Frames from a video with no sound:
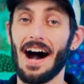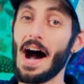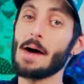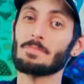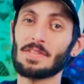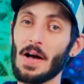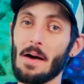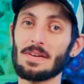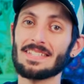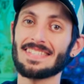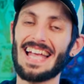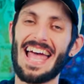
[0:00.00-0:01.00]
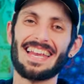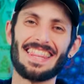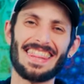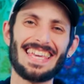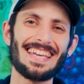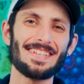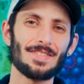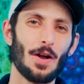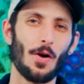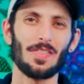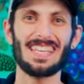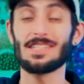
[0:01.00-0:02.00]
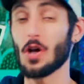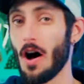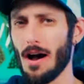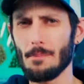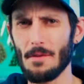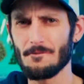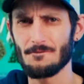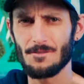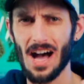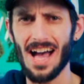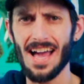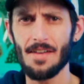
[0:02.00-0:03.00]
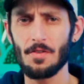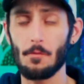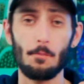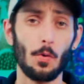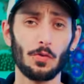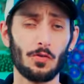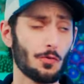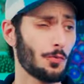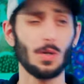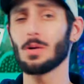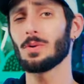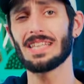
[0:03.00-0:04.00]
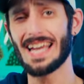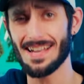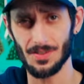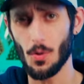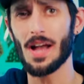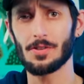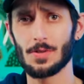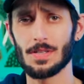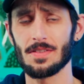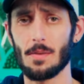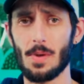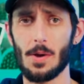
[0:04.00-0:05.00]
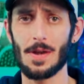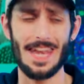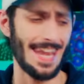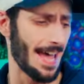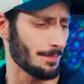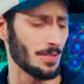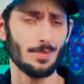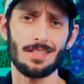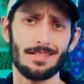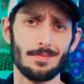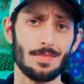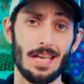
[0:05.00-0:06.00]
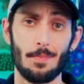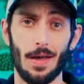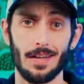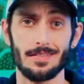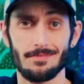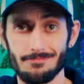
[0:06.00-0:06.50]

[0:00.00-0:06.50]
I'm Thomas, and these are the top five most frequently asked questions about Neptune Systems Apex.